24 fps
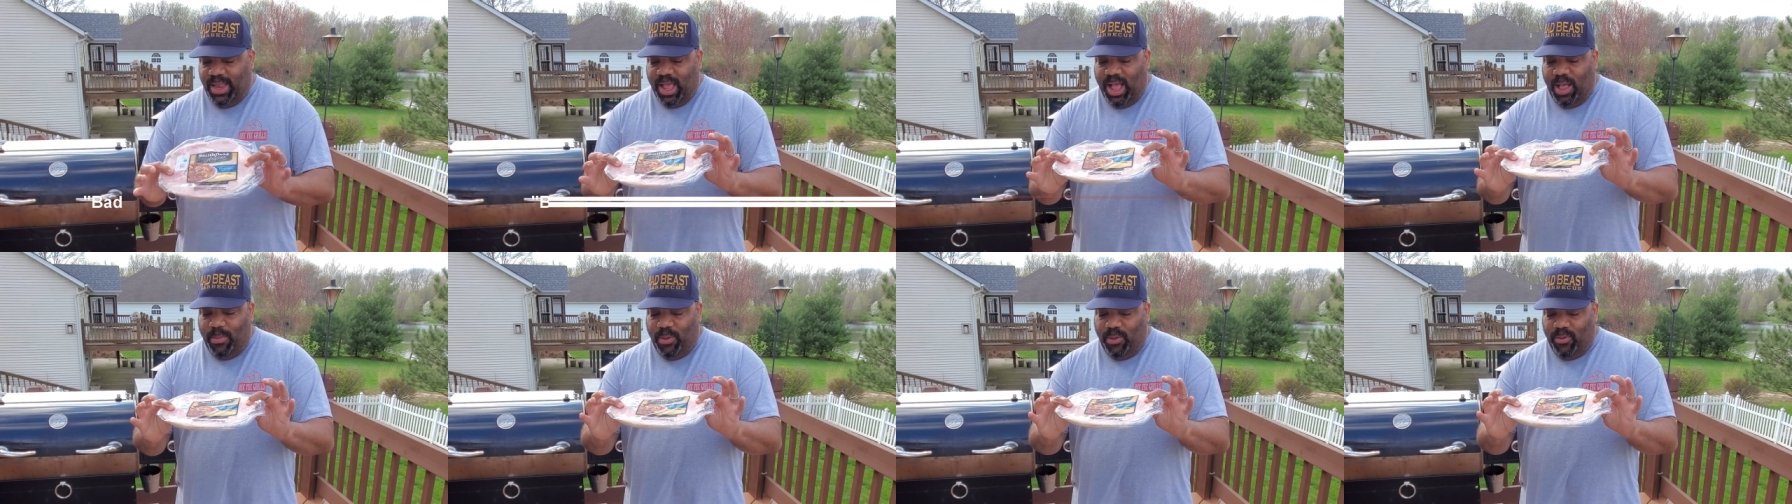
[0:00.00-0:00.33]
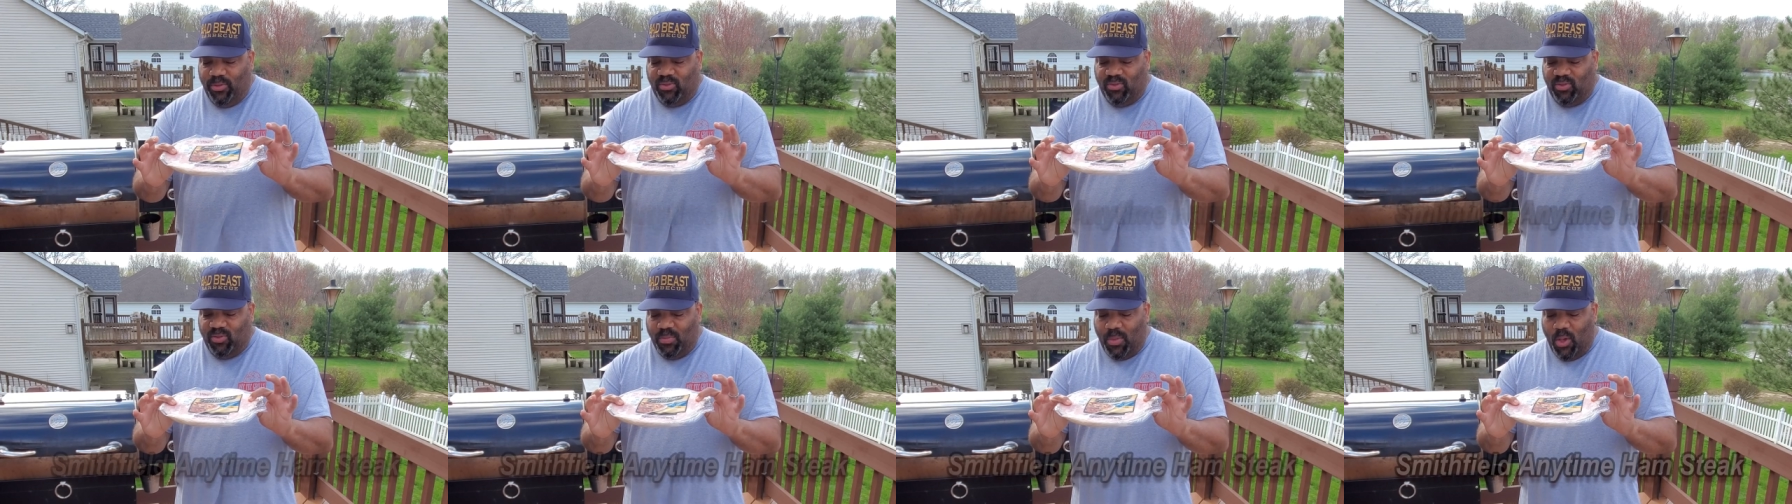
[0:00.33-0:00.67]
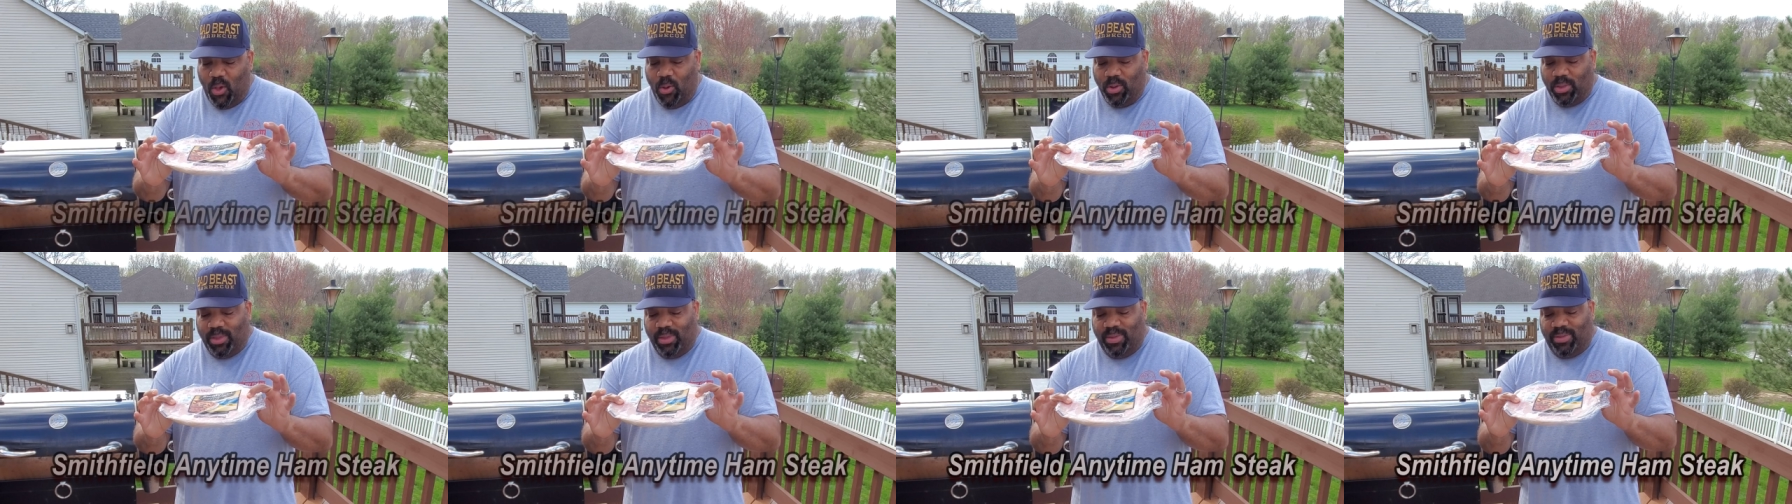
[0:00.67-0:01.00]
double
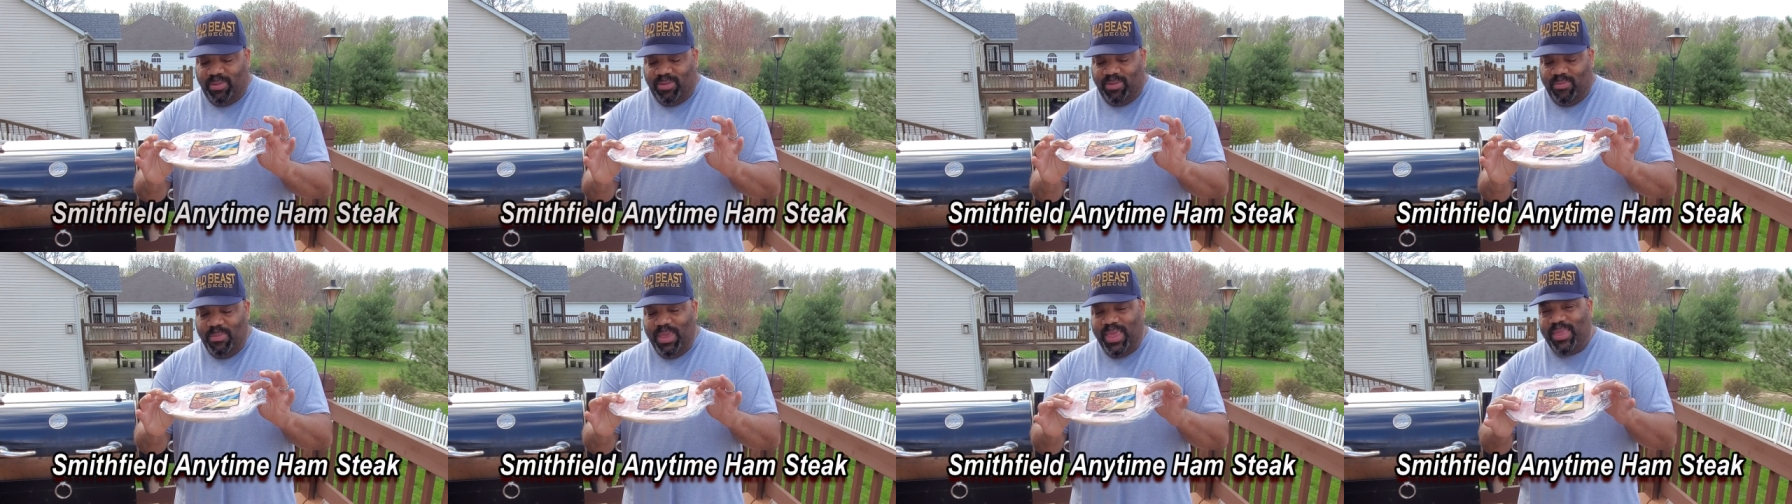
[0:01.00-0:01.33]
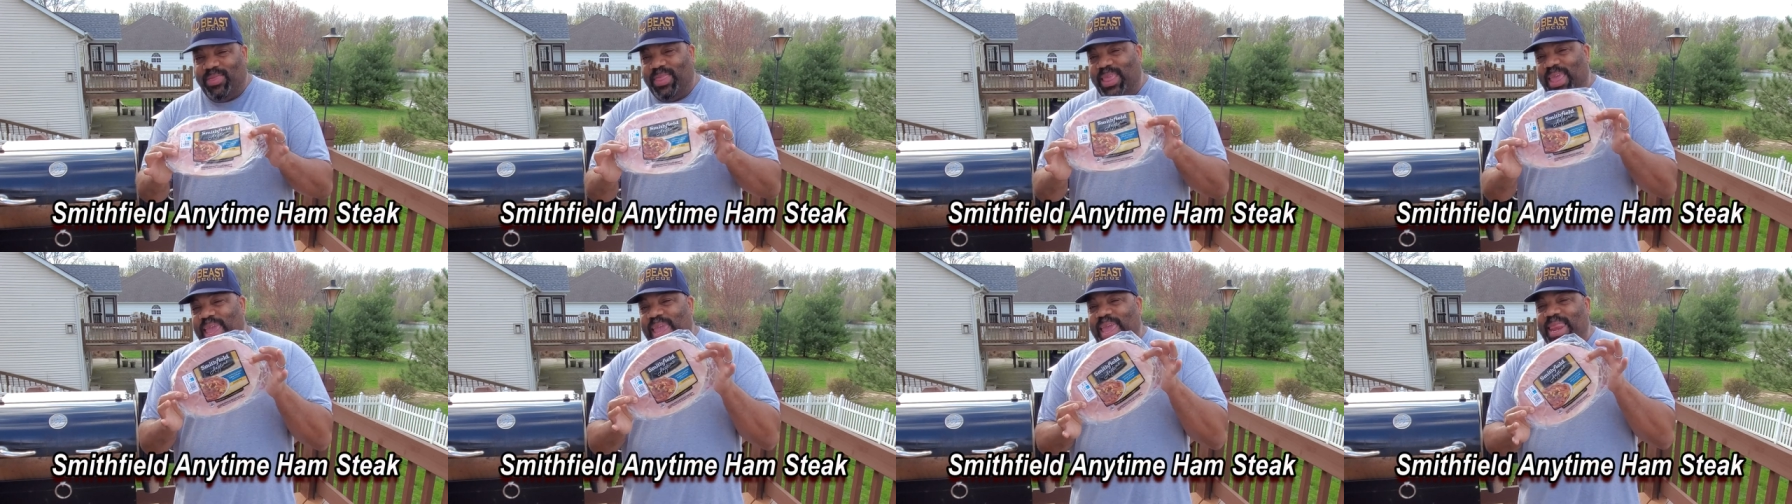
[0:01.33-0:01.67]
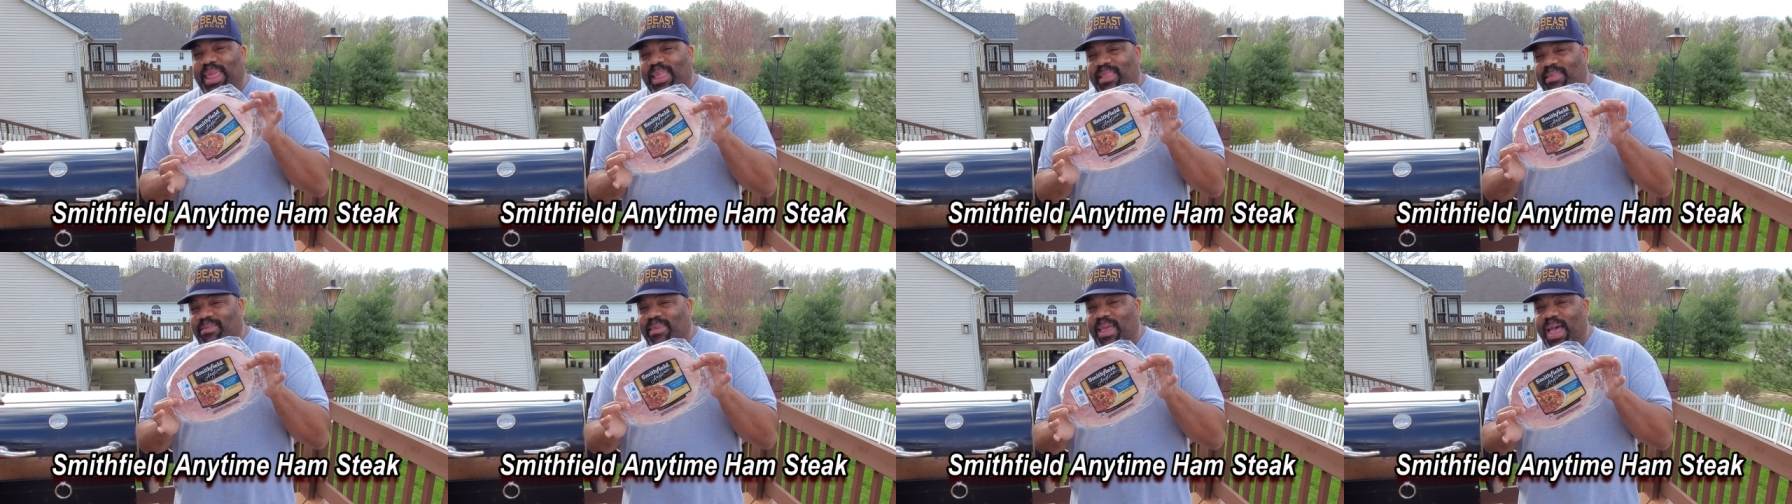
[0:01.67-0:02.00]
smoked Smith
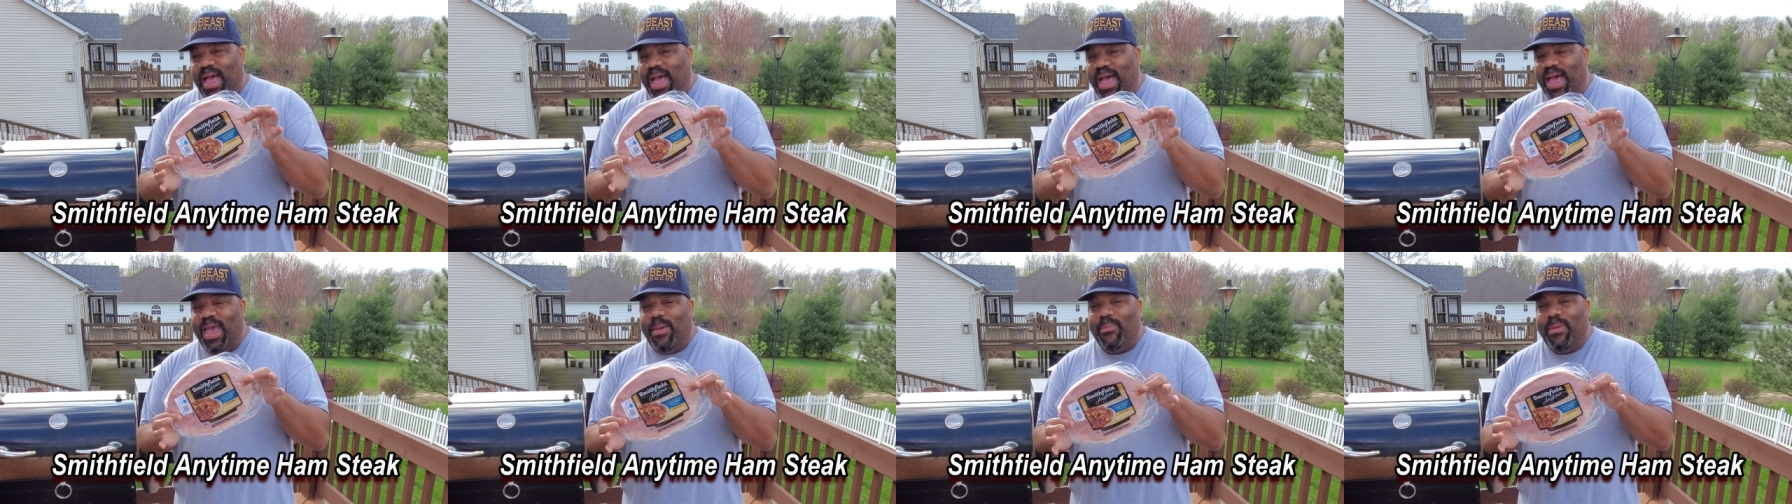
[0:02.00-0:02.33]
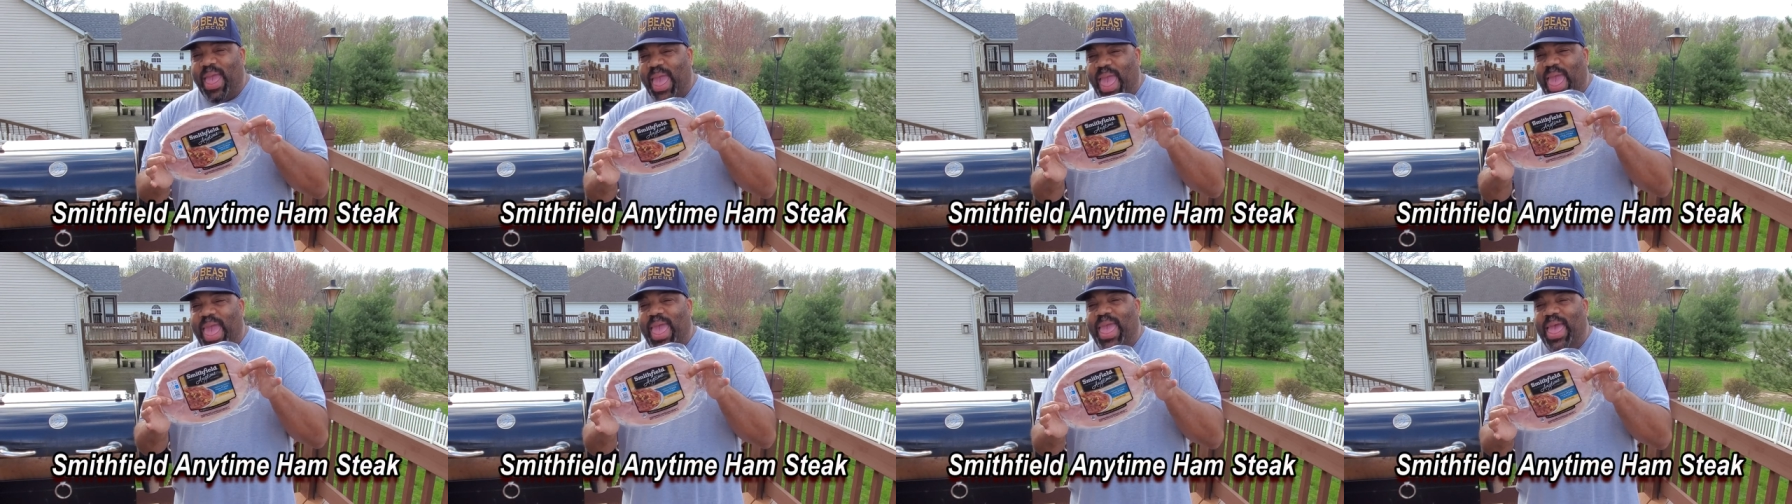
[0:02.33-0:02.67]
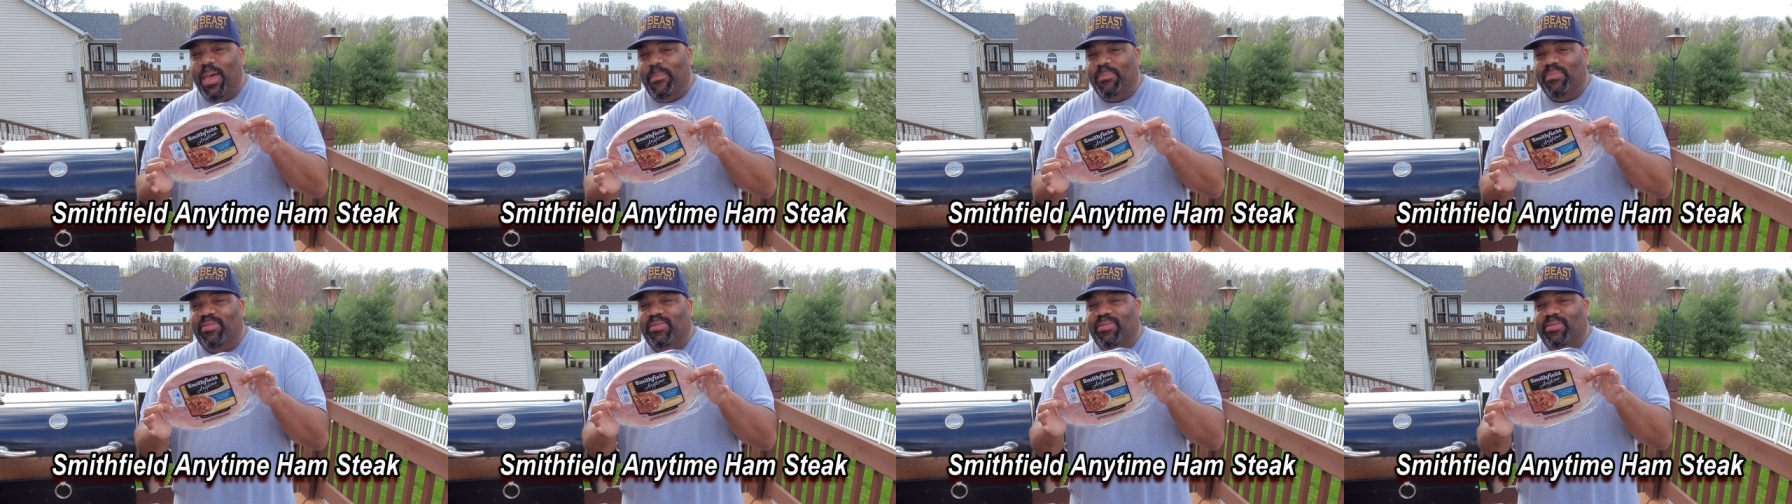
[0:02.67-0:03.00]
Anytime
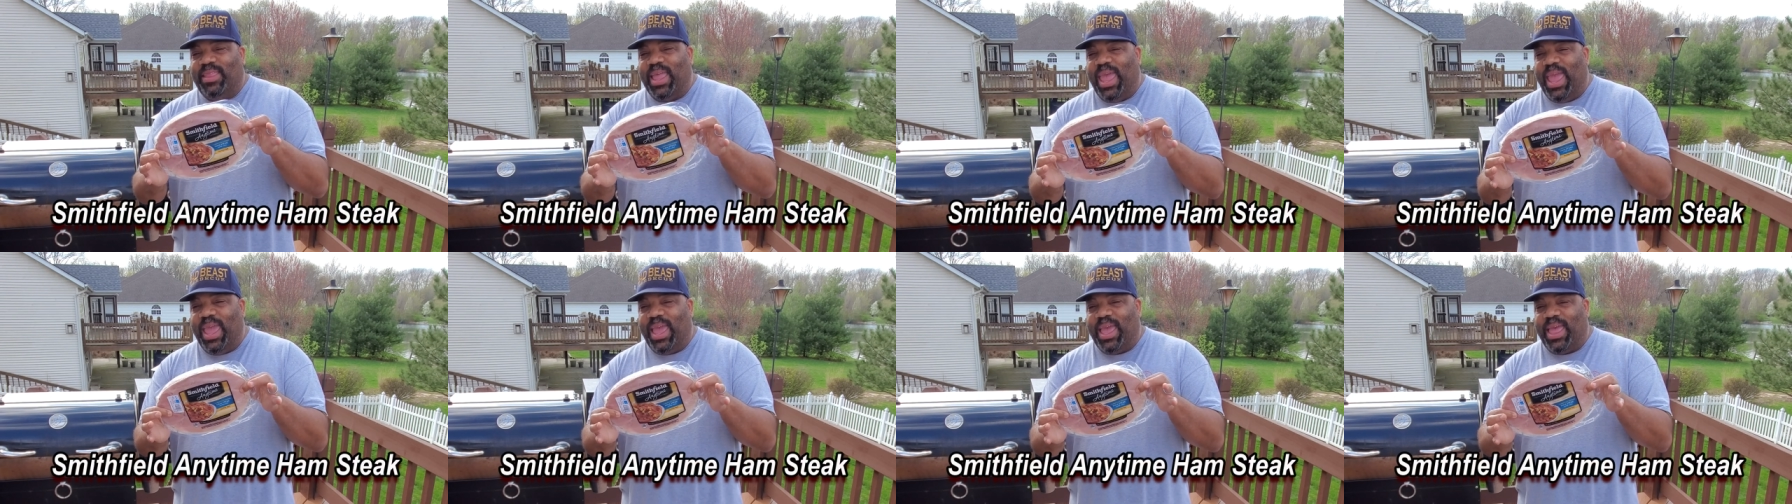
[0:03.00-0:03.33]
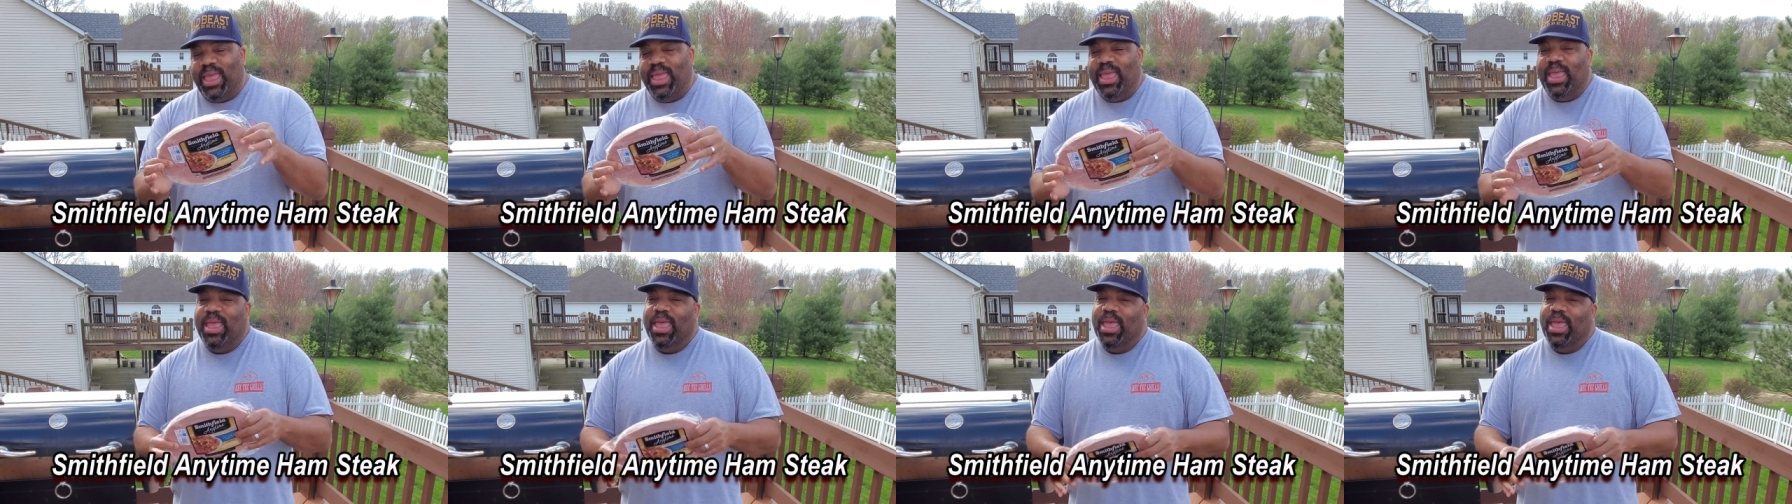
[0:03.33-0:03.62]
ham steak.